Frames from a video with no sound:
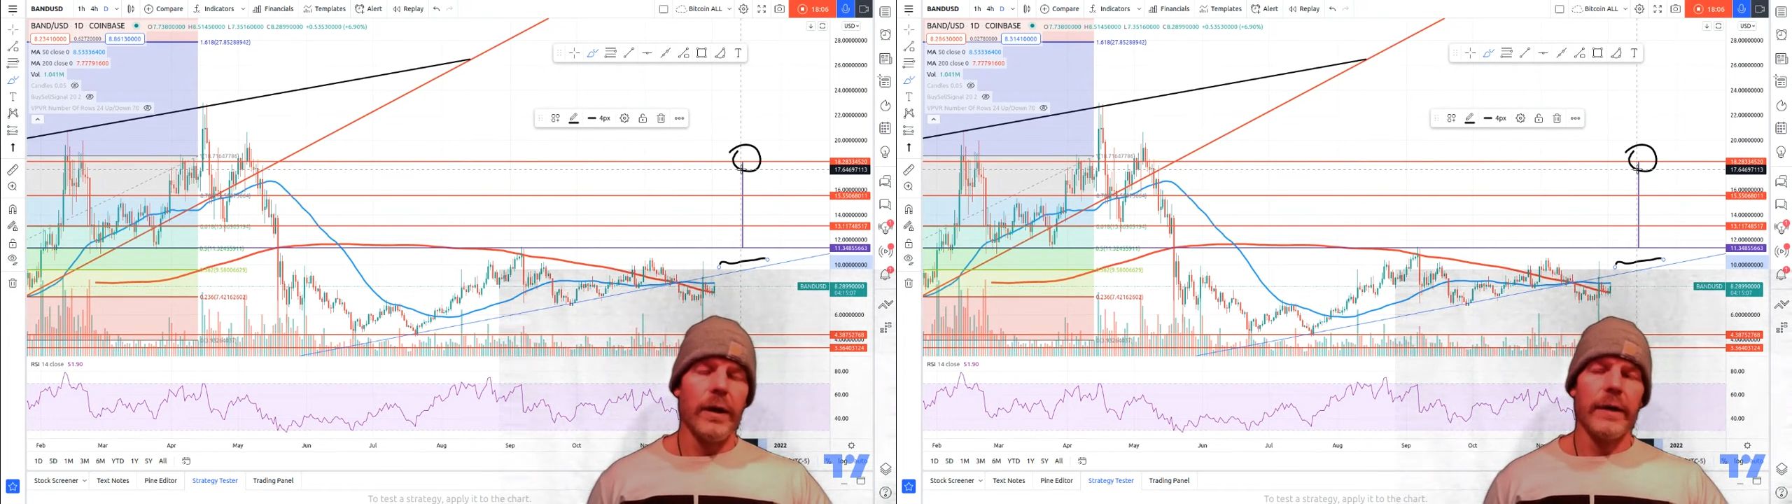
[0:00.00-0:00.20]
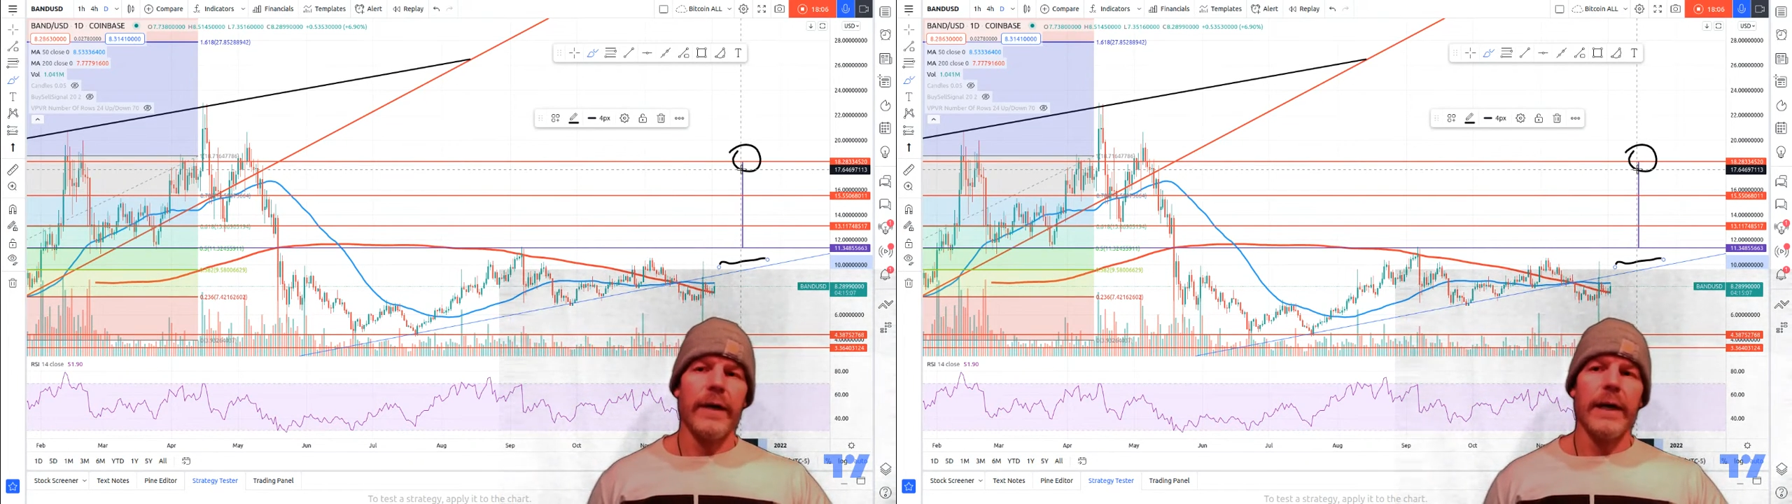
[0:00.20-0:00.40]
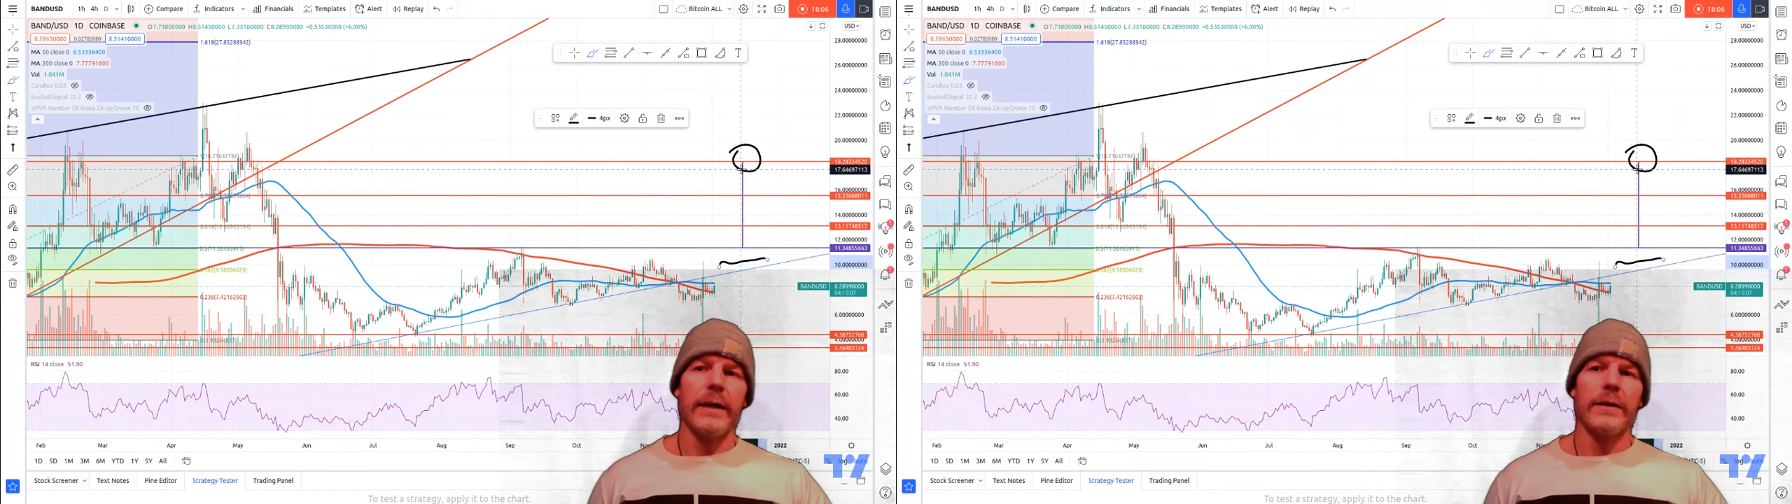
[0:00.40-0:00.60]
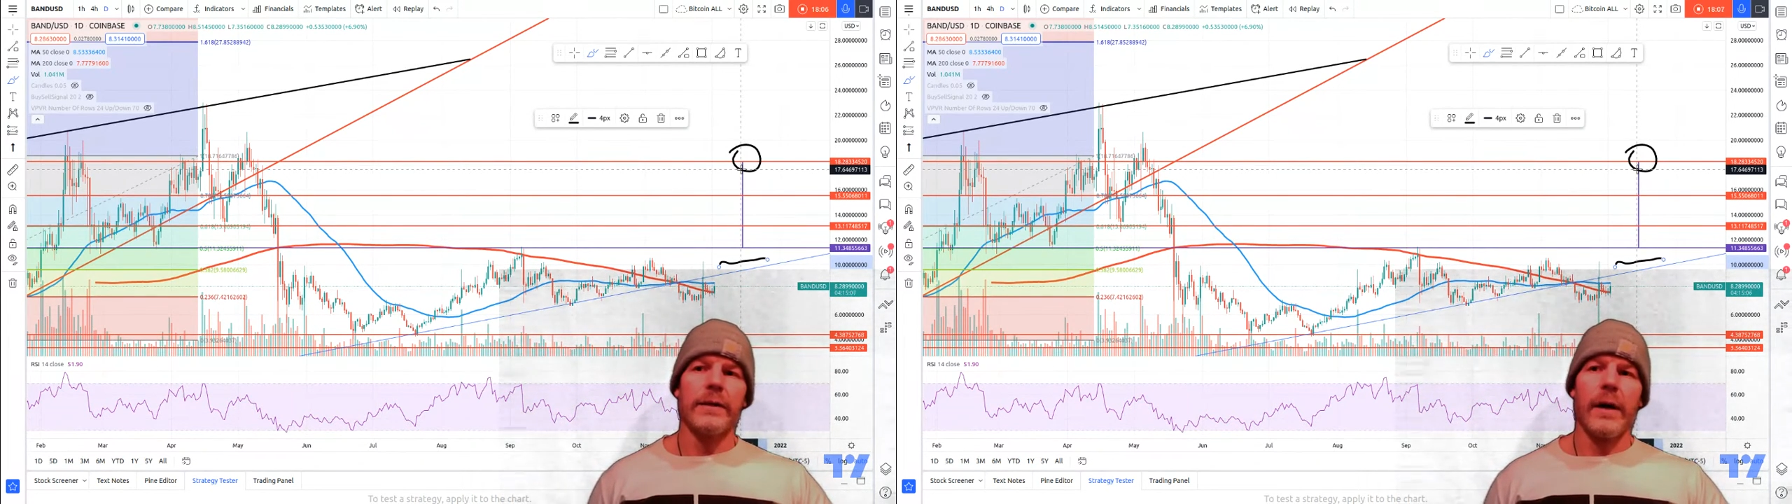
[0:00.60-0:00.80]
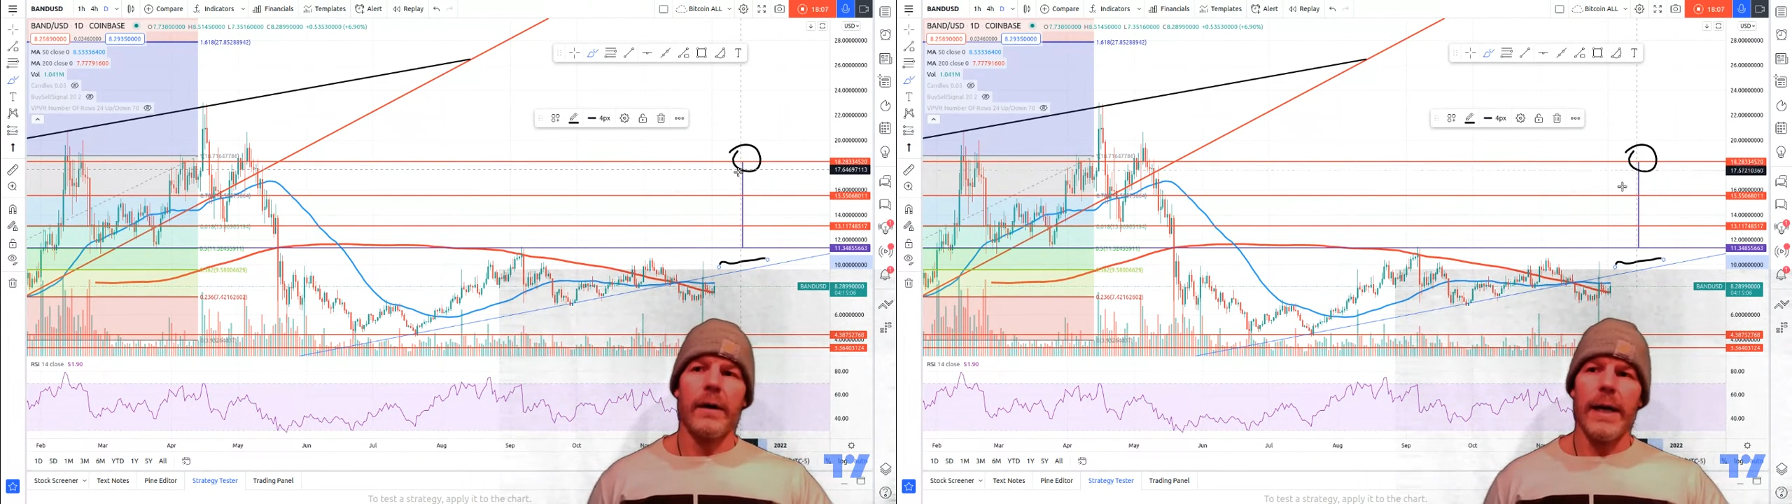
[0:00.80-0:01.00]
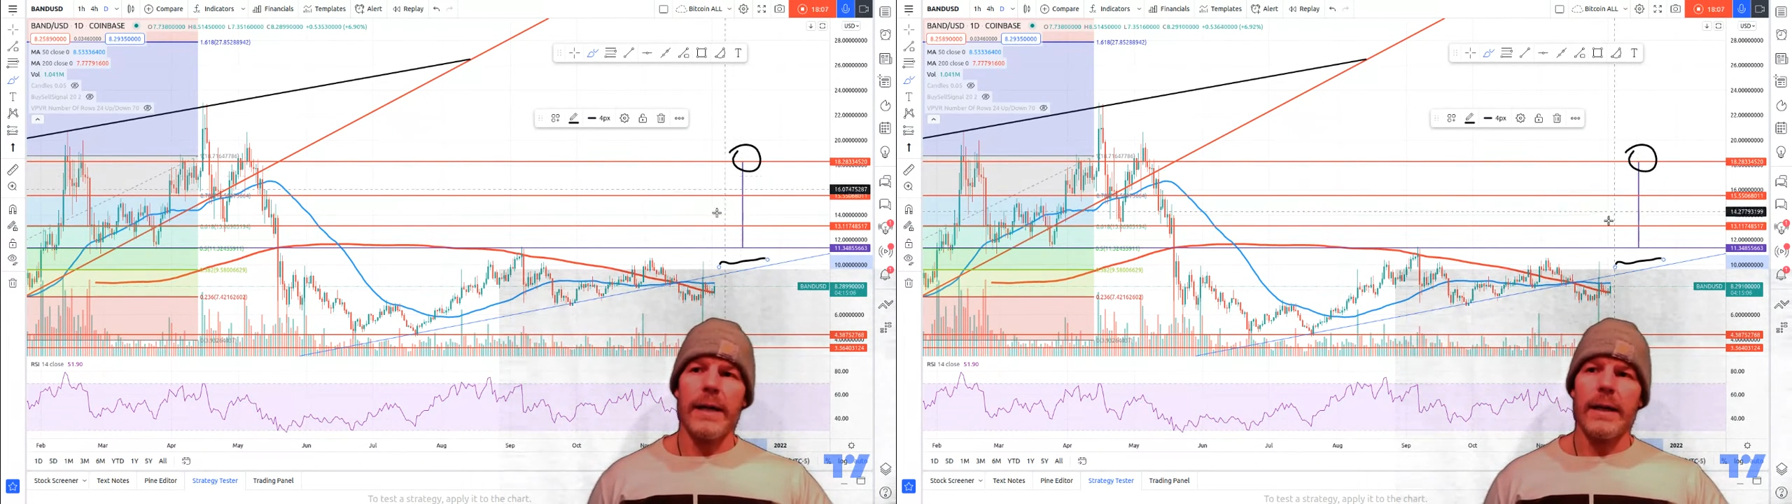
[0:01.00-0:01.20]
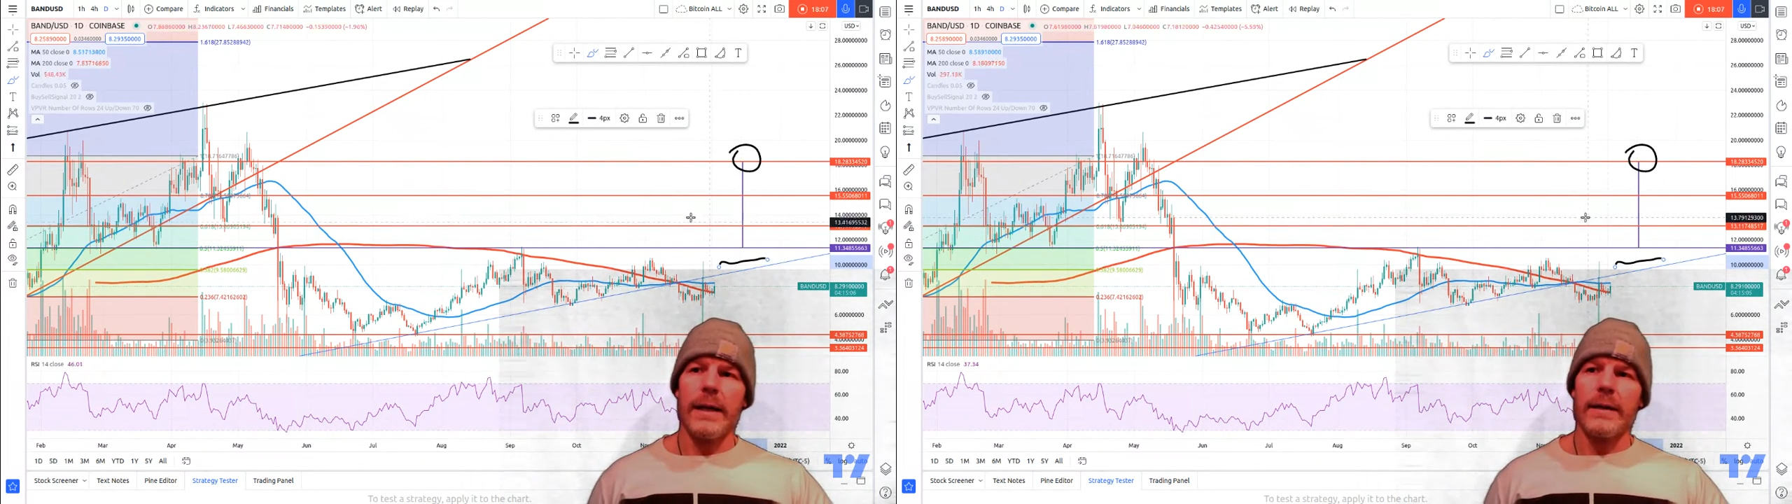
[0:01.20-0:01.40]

advantage. All right.